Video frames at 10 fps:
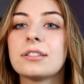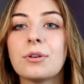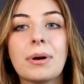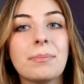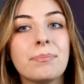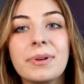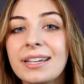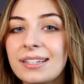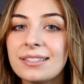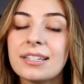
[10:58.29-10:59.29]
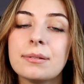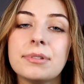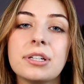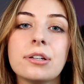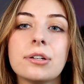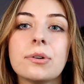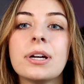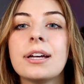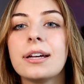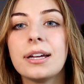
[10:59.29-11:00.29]
So my biggest tip to you
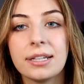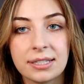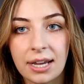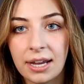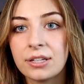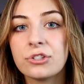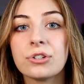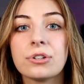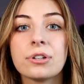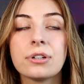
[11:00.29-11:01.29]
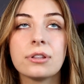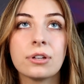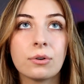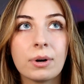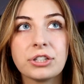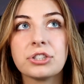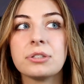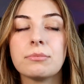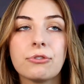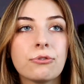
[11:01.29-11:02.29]
is answer the
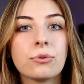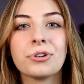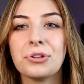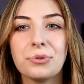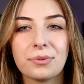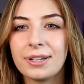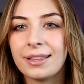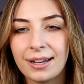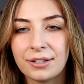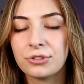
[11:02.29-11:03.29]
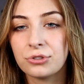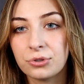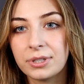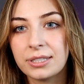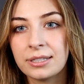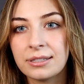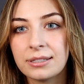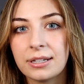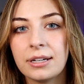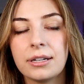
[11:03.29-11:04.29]
question before you read the answer choices.